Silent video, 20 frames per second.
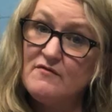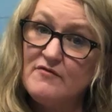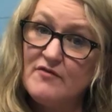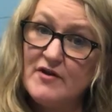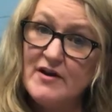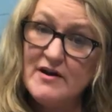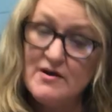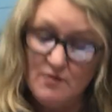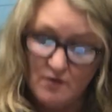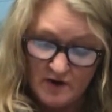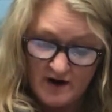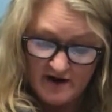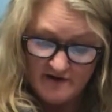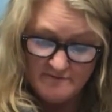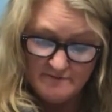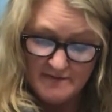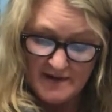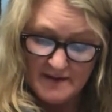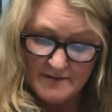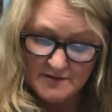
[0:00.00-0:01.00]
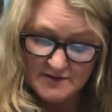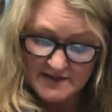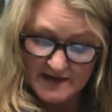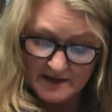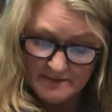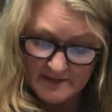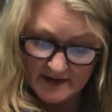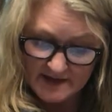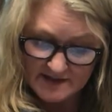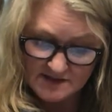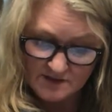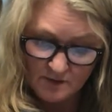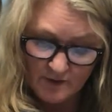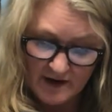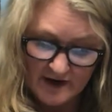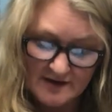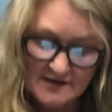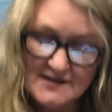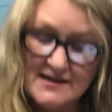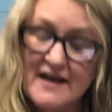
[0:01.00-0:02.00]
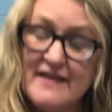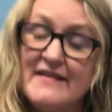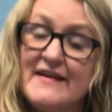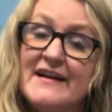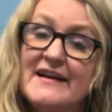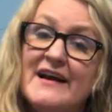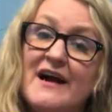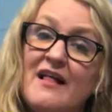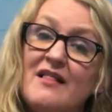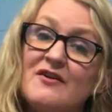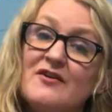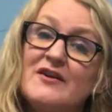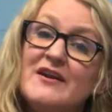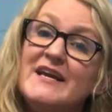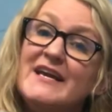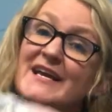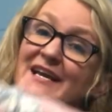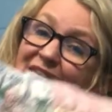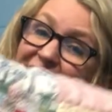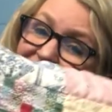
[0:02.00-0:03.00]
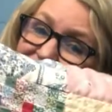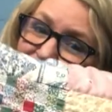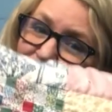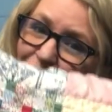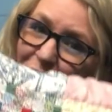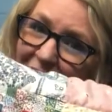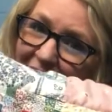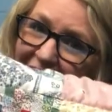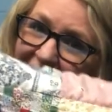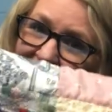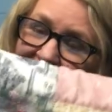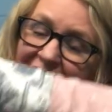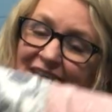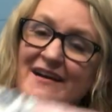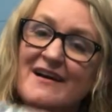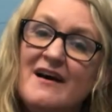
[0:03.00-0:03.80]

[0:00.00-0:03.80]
it, or have mom or dad make squares and then color each one